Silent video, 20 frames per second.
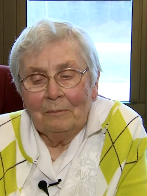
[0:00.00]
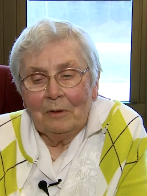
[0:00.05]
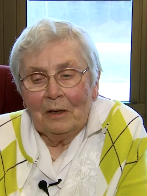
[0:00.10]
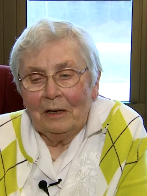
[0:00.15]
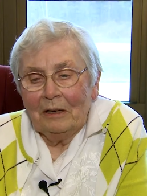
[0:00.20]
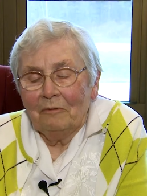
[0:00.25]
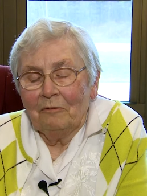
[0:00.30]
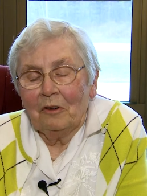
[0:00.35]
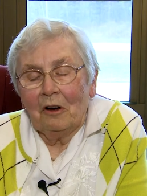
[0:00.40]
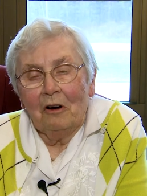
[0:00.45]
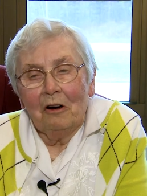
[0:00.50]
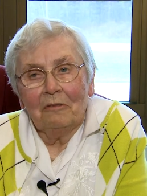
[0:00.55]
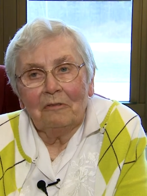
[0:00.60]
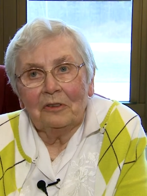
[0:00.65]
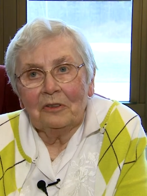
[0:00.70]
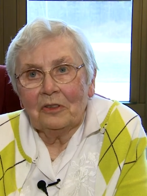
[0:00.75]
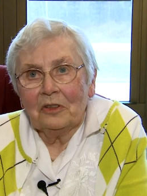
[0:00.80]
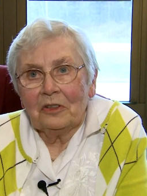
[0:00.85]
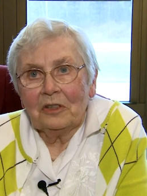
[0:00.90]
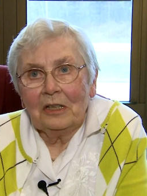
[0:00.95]
I've
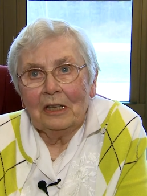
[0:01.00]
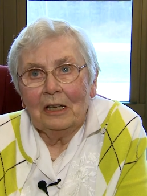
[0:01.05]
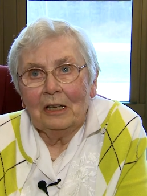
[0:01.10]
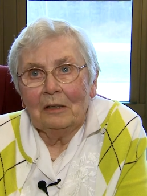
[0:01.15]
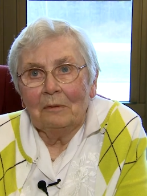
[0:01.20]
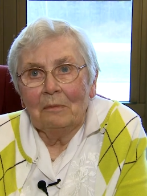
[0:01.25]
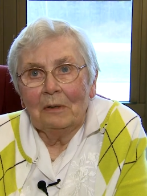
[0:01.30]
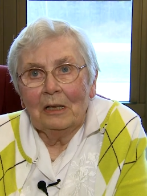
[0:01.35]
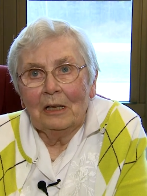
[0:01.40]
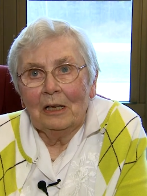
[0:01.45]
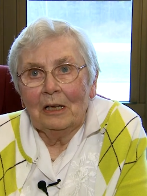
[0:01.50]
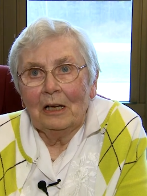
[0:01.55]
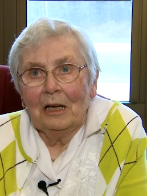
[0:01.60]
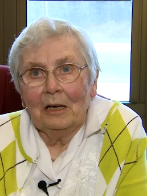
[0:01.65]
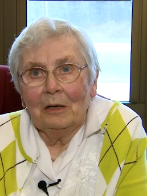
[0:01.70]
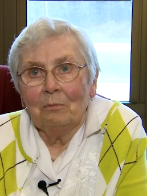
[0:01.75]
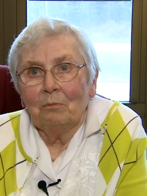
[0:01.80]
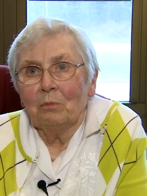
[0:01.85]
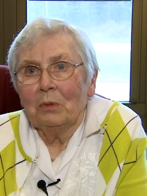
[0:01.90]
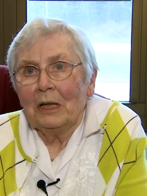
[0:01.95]
often said,
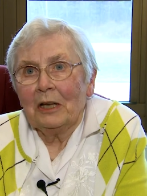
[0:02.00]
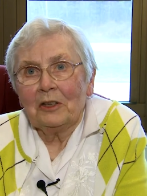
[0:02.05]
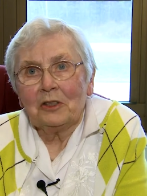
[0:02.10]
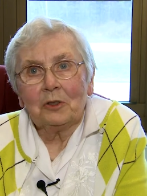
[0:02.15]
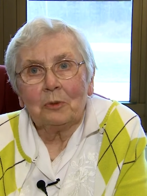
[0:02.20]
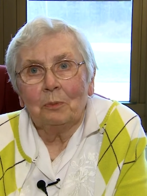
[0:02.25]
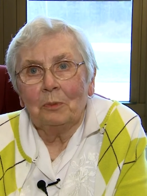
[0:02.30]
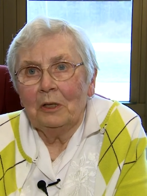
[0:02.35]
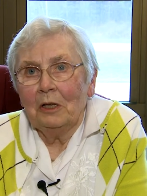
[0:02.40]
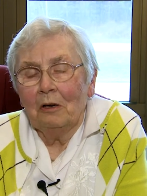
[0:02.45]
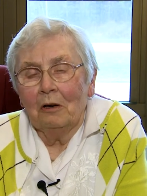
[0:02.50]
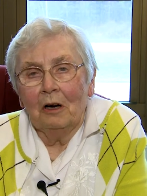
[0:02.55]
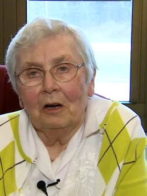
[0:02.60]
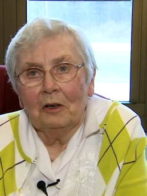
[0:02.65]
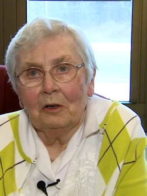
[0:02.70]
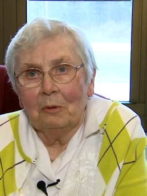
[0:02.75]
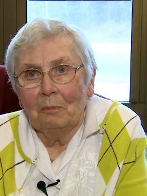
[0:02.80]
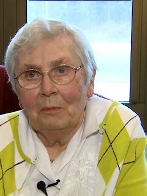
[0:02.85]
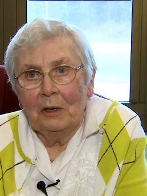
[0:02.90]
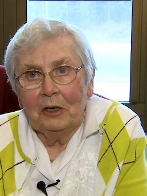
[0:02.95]
I'm blessed
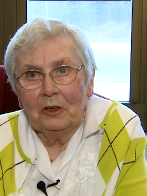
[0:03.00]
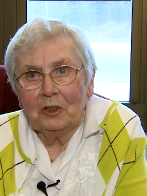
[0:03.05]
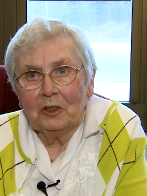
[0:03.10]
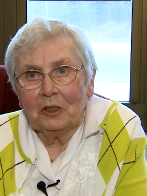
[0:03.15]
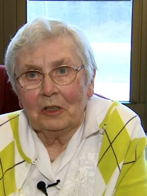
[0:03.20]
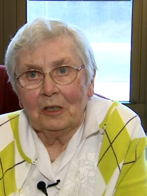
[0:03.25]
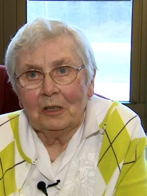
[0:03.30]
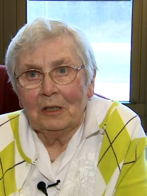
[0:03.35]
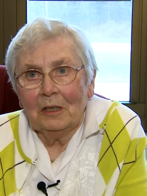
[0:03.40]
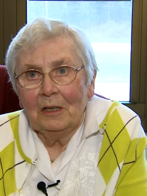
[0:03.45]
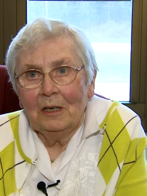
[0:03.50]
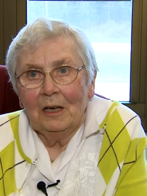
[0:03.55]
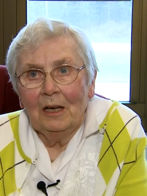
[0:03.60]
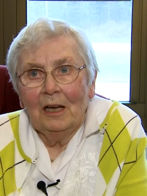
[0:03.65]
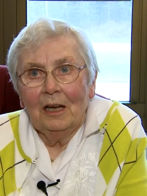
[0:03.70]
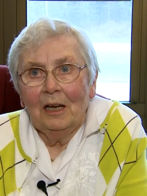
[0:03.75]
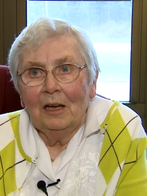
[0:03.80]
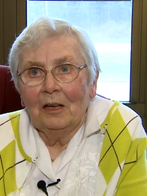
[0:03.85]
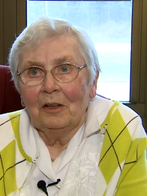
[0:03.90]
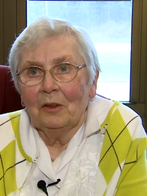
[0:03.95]
beyond measure.
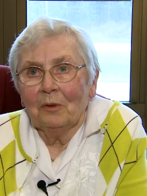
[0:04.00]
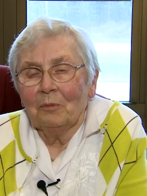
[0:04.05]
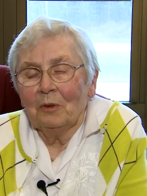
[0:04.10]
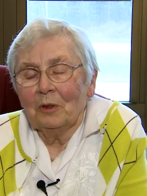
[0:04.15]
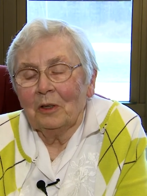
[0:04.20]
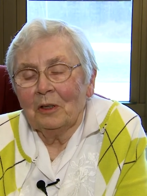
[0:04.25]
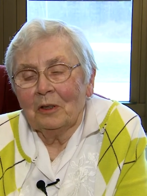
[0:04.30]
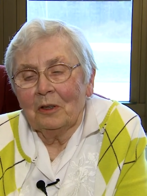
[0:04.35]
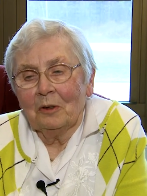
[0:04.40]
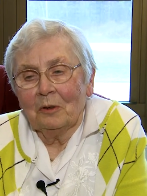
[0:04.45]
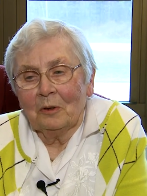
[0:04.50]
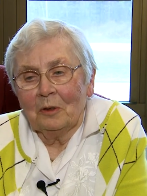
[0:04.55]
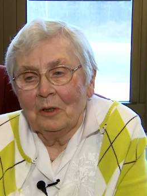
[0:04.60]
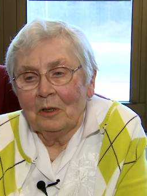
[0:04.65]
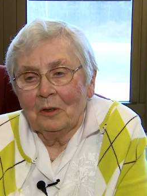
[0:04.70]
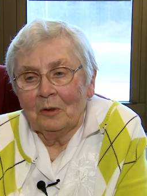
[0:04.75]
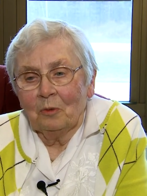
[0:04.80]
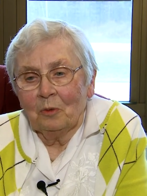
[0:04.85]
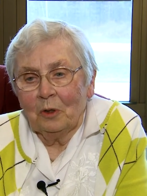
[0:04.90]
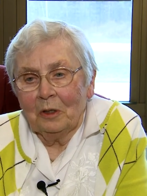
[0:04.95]
And the
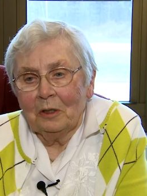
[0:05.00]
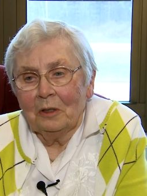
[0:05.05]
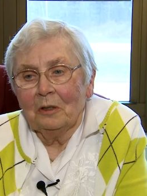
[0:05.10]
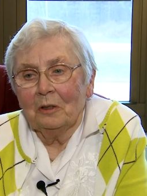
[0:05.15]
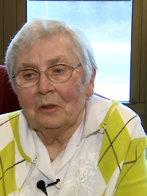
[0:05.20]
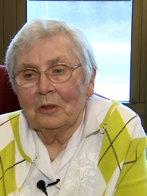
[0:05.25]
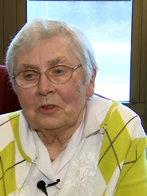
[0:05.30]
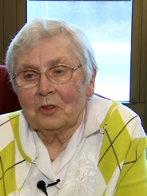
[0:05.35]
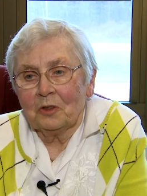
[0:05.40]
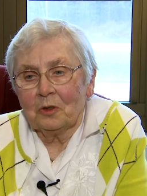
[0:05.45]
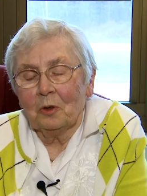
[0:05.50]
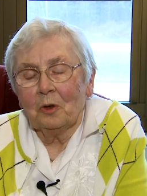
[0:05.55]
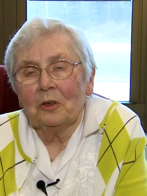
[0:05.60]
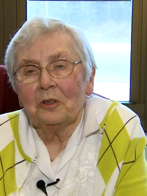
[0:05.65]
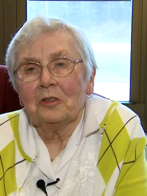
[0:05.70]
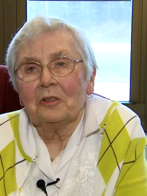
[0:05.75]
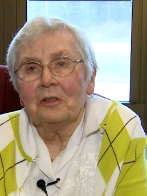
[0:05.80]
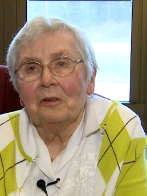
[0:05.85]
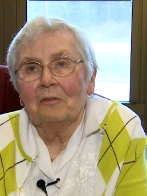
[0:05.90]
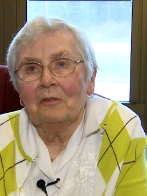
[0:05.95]
real
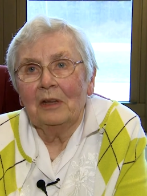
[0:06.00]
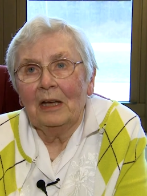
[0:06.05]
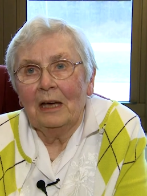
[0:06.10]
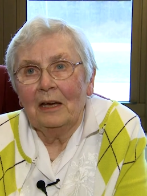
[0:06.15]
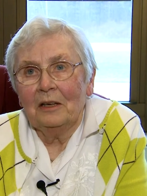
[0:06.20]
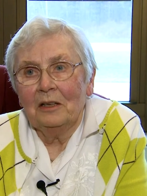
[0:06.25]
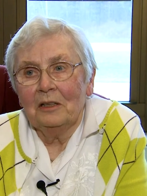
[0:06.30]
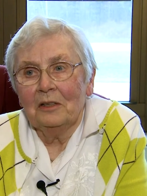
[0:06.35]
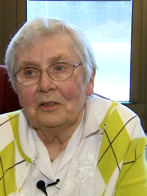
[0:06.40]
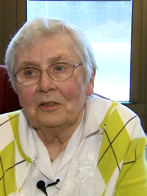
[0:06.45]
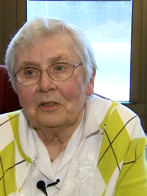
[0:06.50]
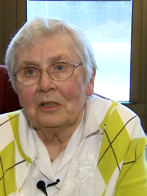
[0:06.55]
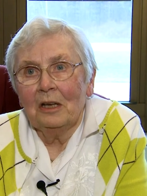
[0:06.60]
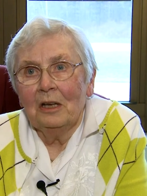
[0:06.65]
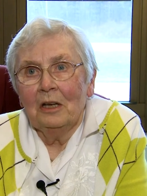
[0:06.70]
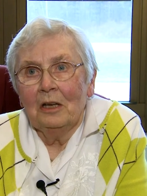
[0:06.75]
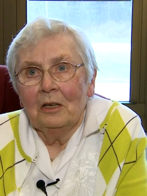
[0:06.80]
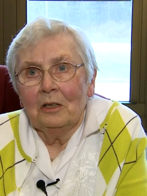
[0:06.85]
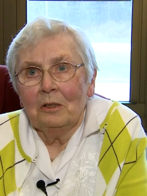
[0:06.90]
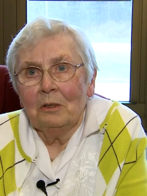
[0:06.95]
source of that is
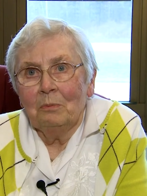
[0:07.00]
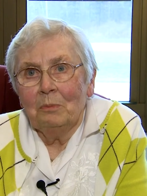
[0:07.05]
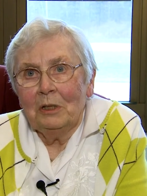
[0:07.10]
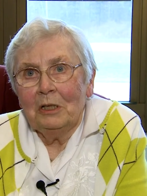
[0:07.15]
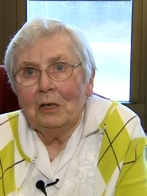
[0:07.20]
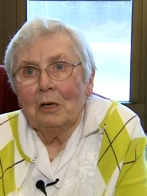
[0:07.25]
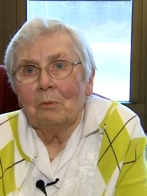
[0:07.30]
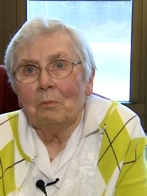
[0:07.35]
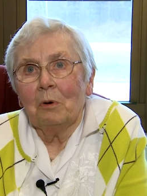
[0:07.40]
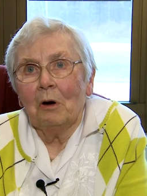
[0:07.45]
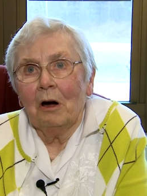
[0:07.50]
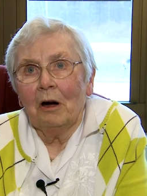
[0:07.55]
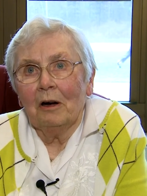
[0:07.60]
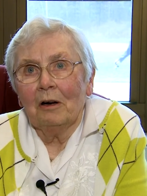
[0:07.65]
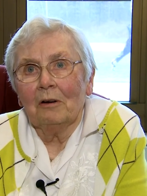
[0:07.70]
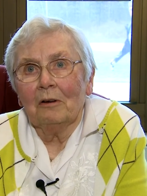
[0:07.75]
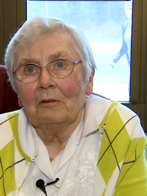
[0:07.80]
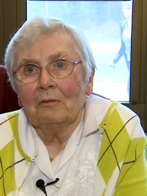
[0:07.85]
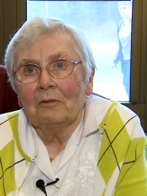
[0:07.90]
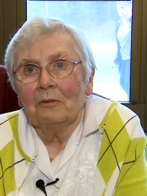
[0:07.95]
to be a
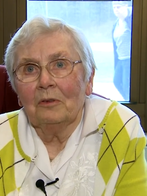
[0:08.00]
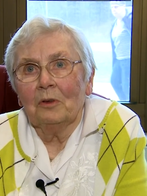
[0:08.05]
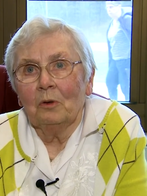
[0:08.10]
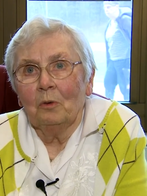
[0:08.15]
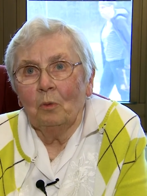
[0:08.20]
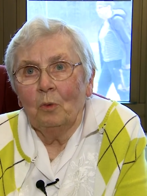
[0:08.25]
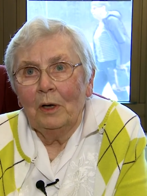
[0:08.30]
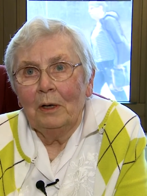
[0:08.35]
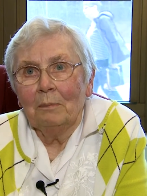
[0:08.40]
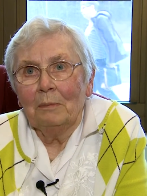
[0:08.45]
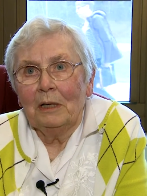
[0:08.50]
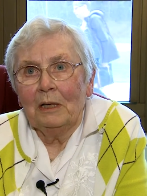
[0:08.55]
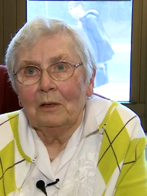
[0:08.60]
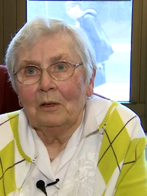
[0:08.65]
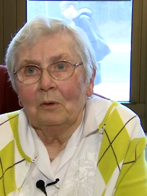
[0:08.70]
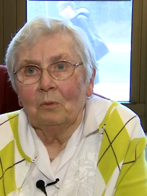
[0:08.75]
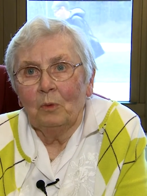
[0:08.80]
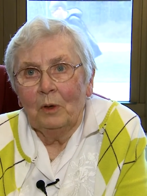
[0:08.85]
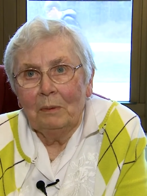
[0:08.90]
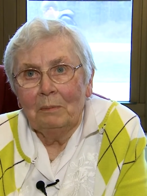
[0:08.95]
part of
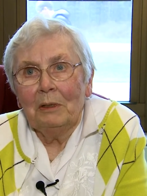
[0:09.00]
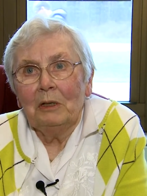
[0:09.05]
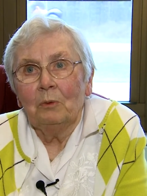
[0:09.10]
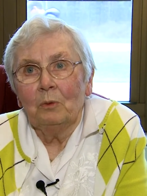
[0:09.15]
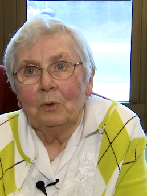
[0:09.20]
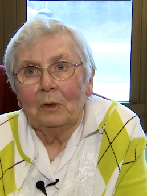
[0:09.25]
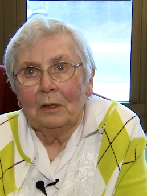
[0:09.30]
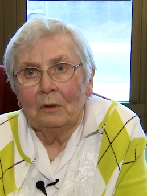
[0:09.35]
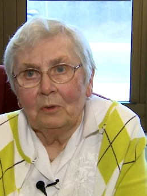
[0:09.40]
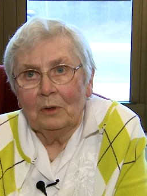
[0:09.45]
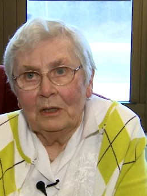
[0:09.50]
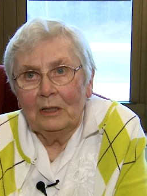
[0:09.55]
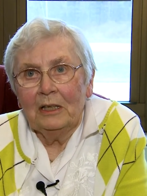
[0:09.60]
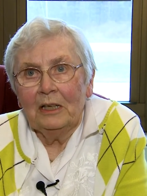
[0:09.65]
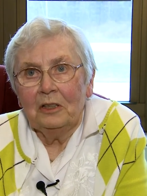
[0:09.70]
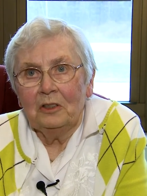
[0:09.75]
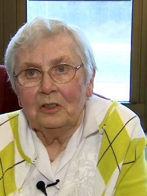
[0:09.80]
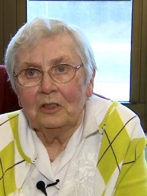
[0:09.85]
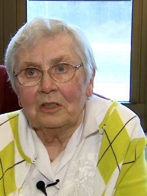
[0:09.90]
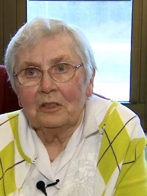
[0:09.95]
women
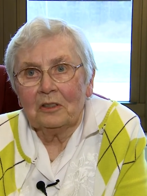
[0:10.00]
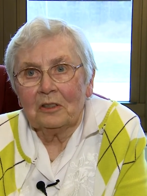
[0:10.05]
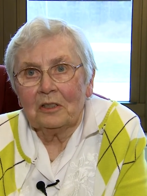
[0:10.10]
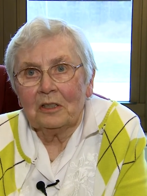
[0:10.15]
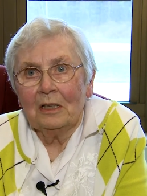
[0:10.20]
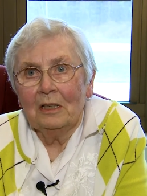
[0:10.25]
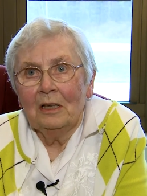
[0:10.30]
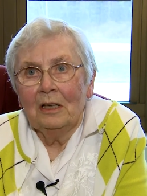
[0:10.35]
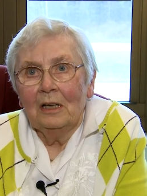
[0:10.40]
religious,